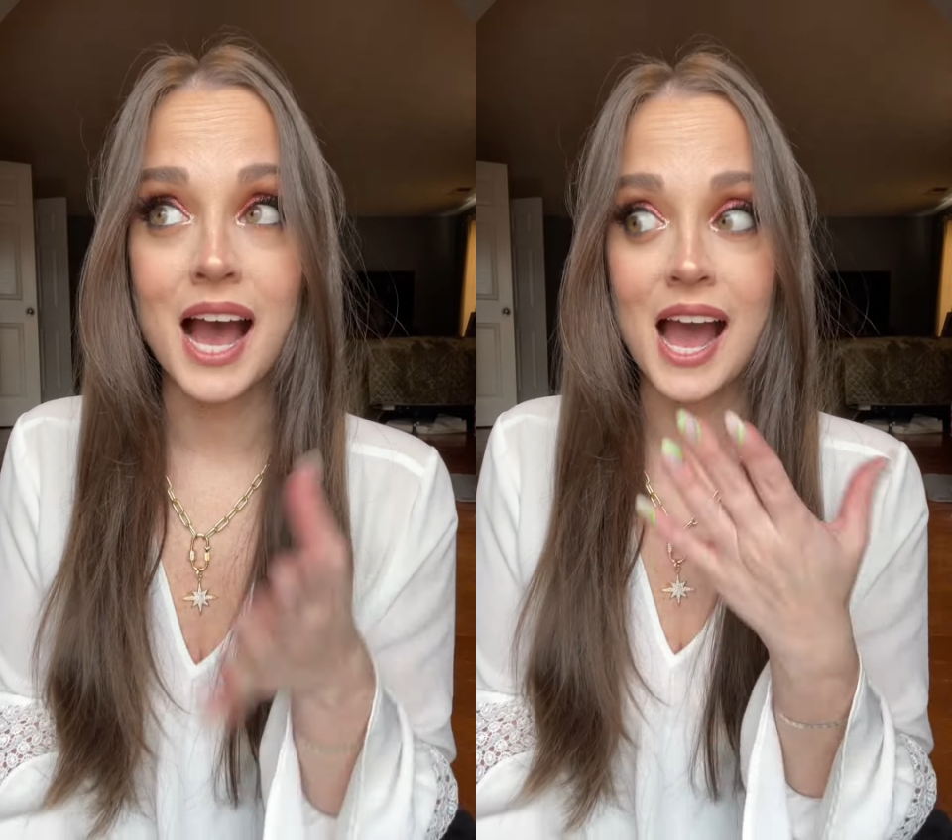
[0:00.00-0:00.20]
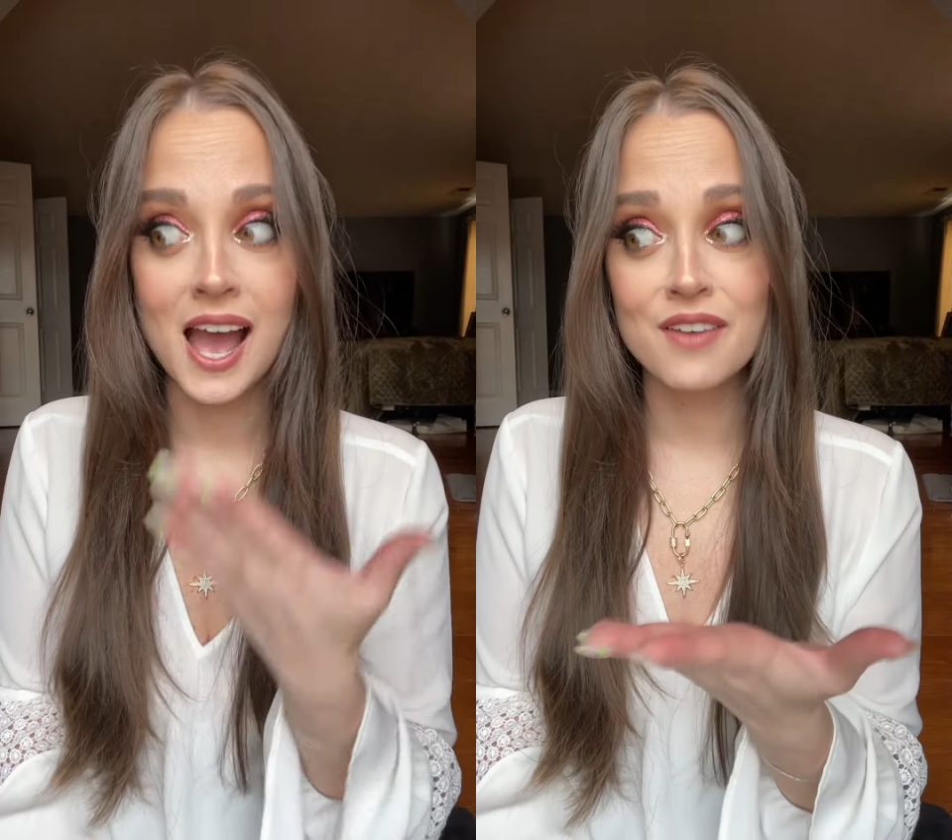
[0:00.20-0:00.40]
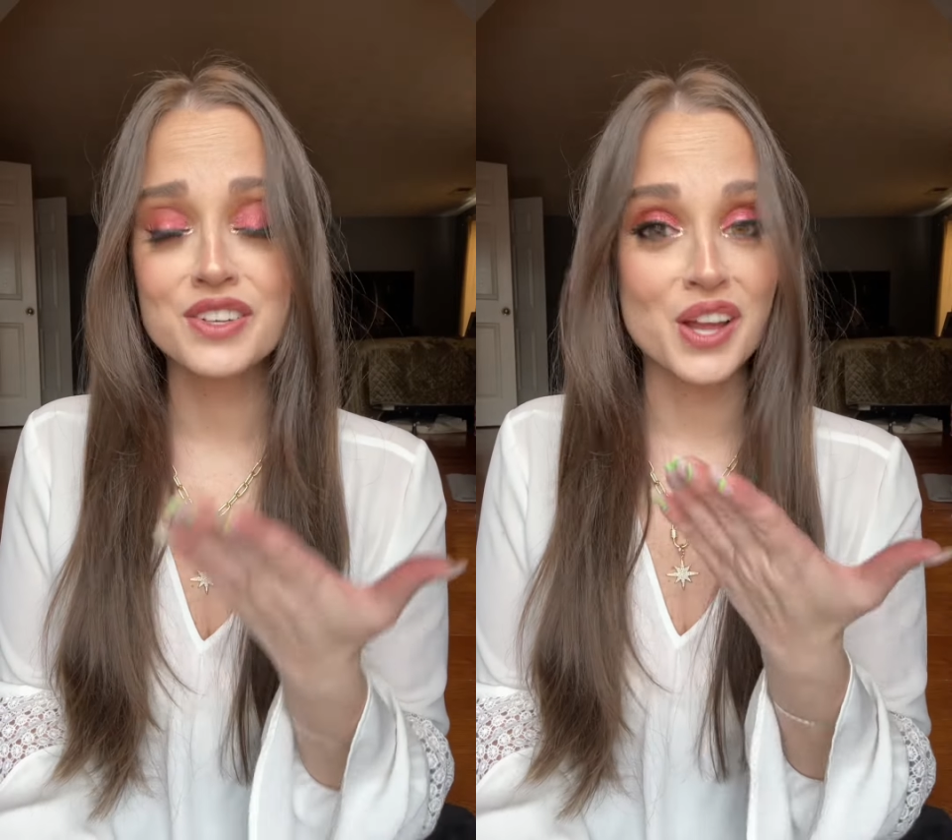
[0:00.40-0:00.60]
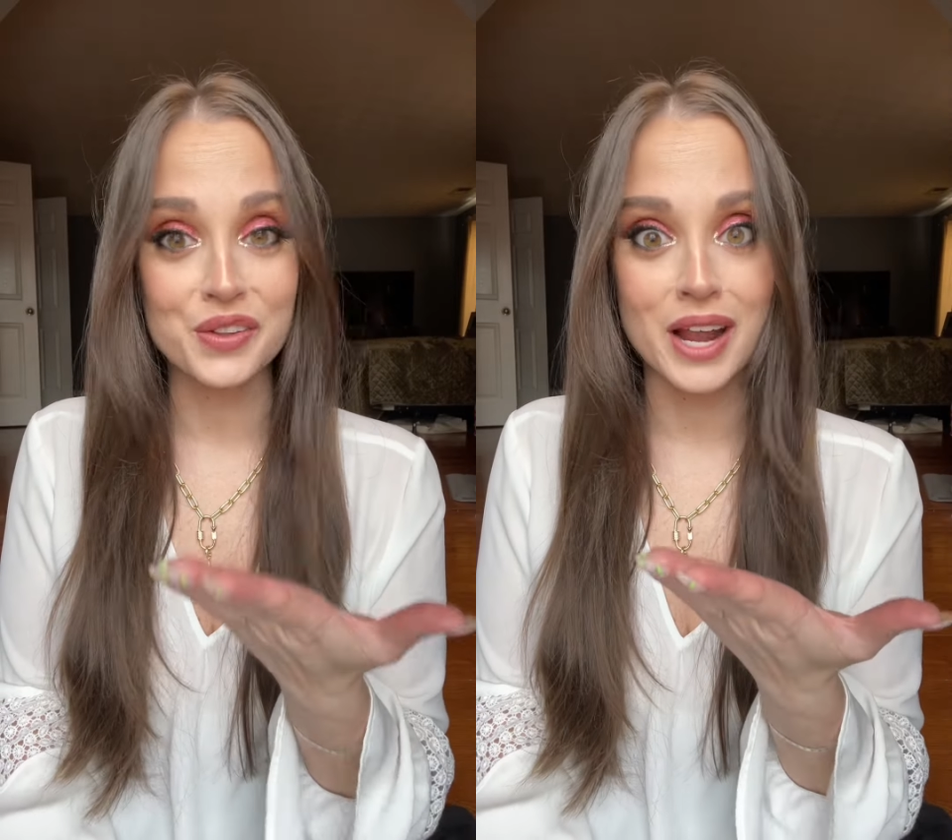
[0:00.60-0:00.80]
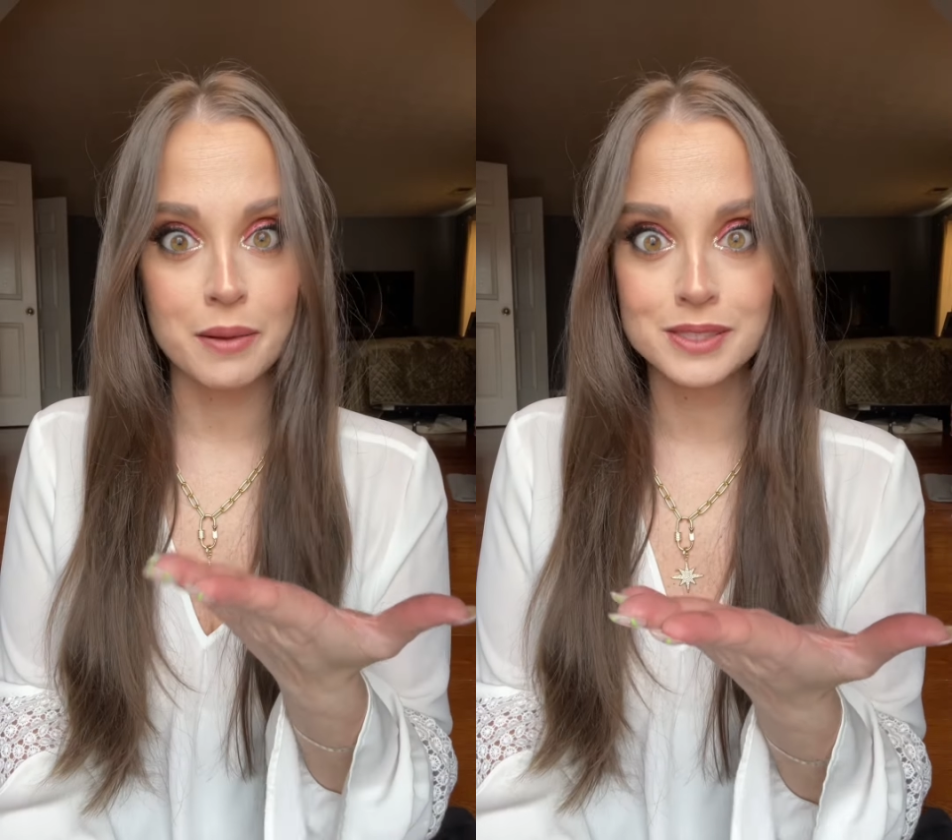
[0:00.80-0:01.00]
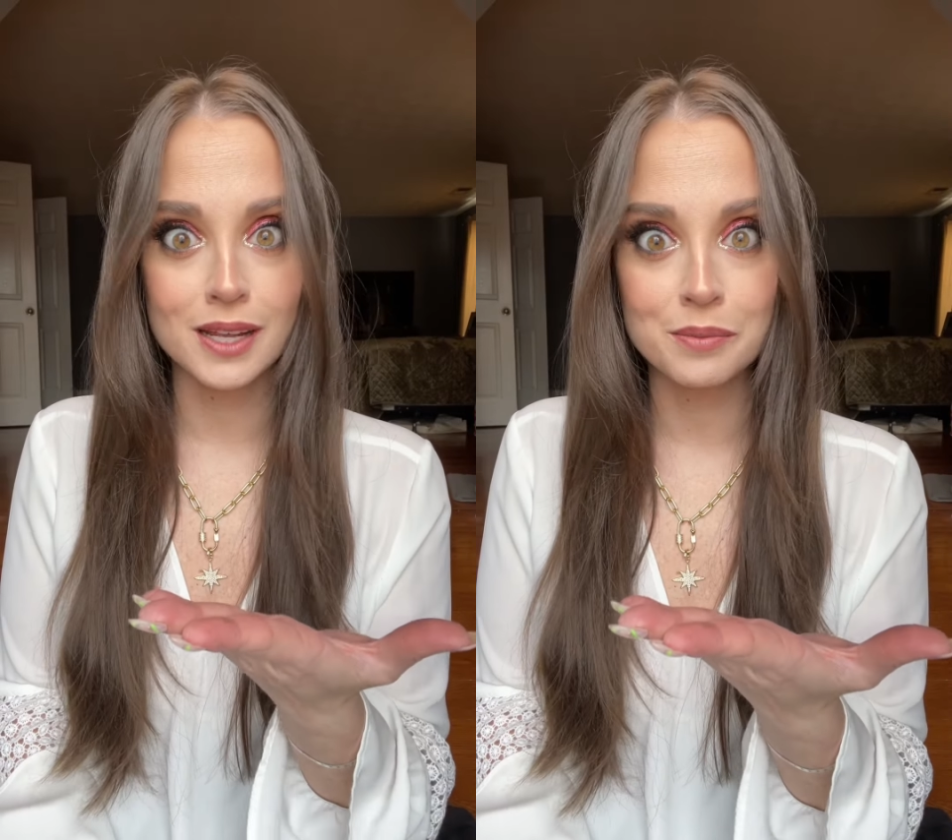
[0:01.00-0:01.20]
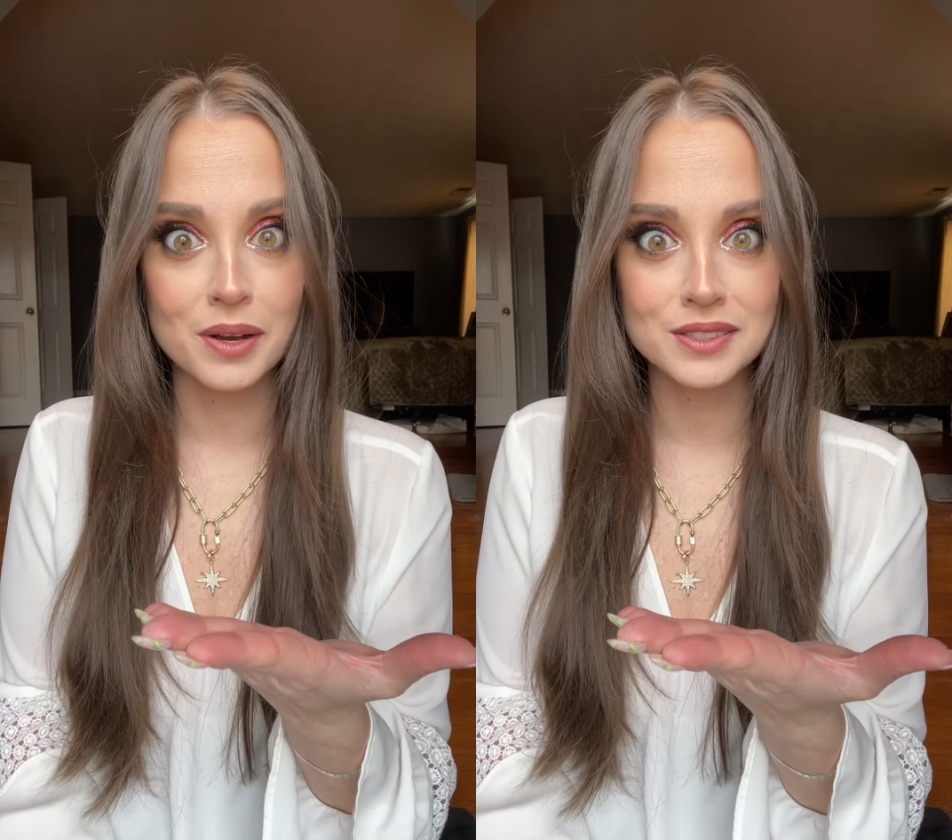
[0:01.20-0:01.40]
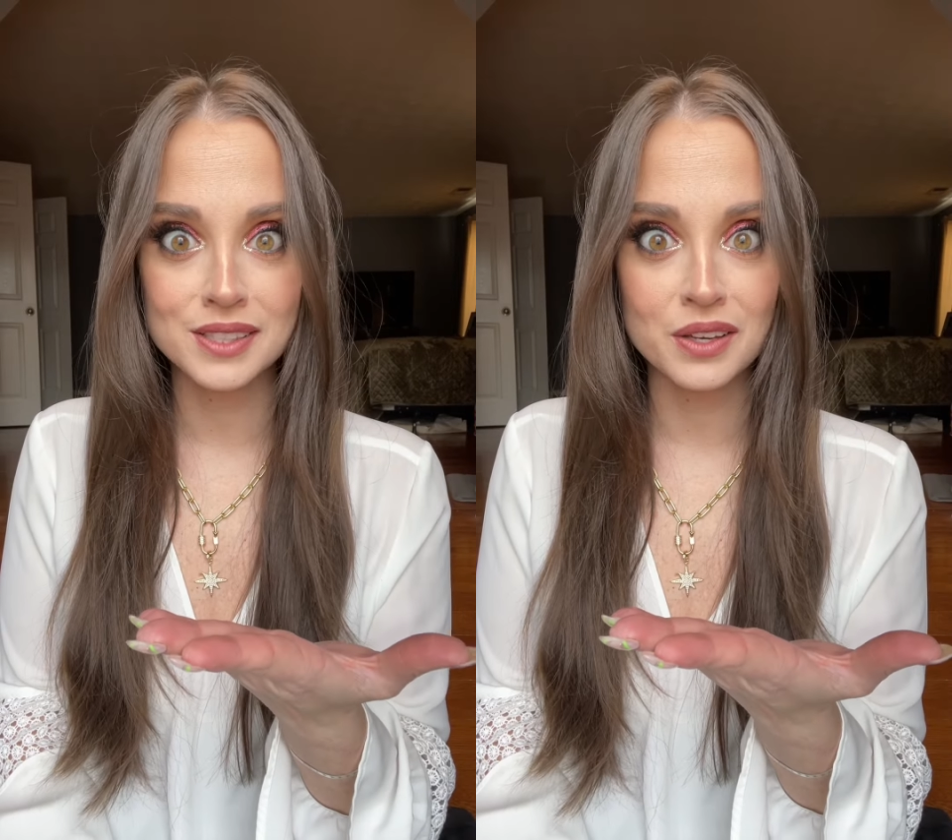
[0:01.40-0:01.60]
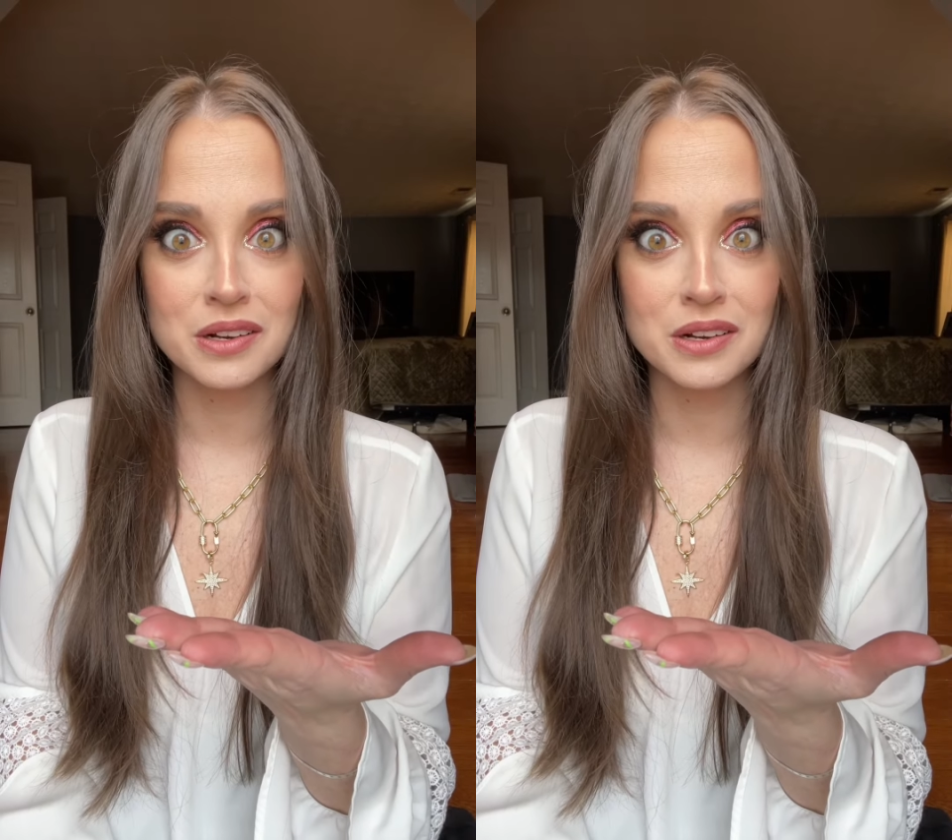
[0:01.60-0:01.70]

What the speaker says: I have another Amazon unboxing,